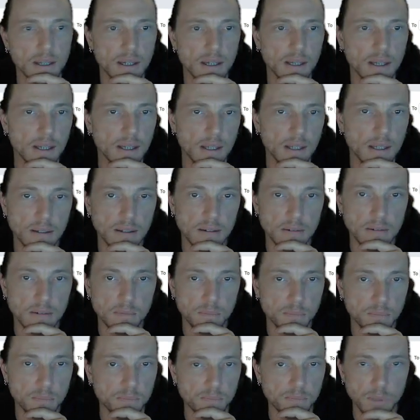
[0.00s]
And
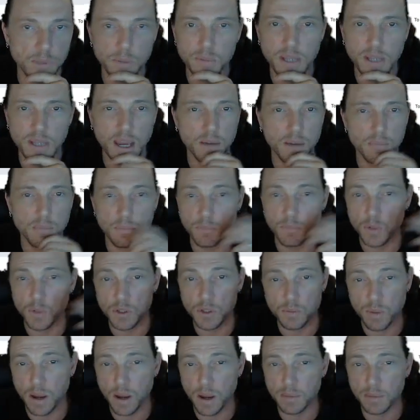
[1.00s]
Boomtown was
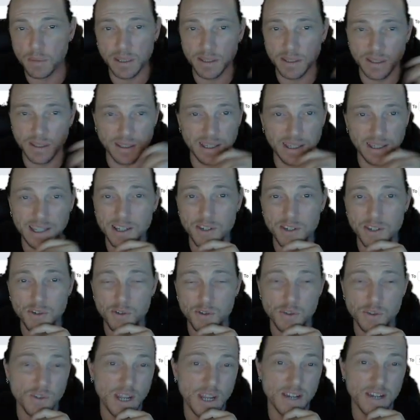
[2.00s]
probably the industry
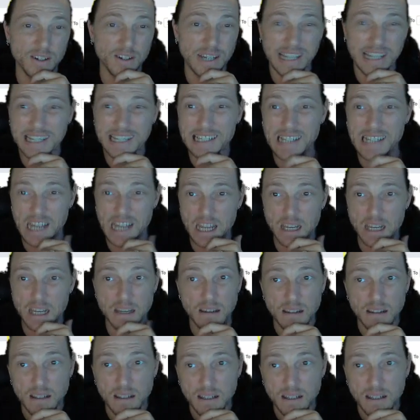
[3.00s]
standard at a 10.